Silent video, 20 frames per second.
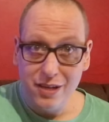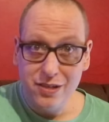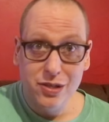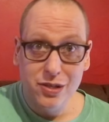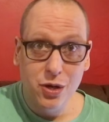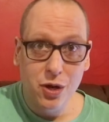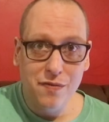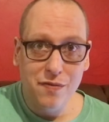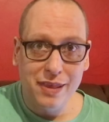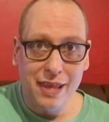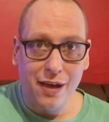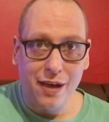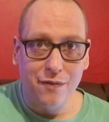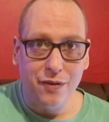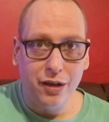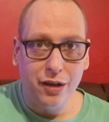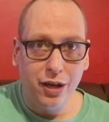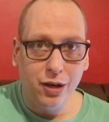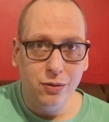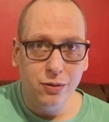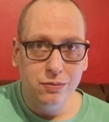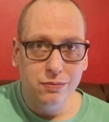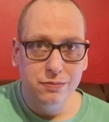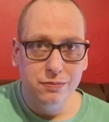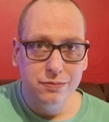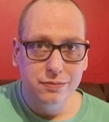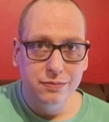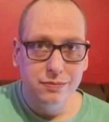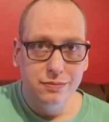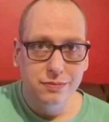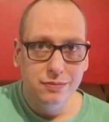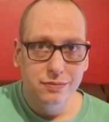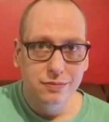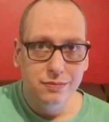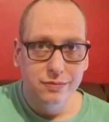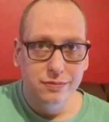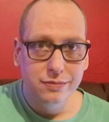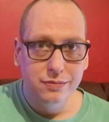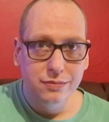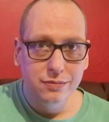there's curve in that video.
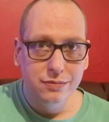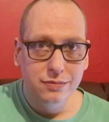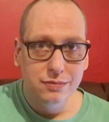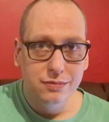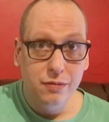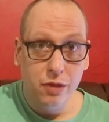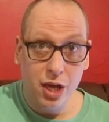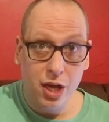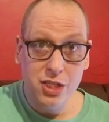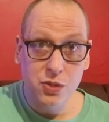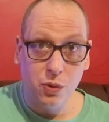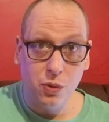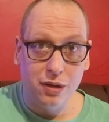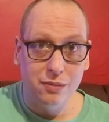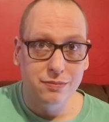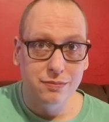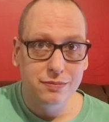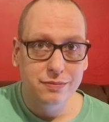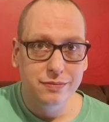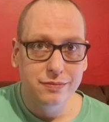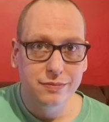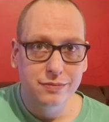Nice one.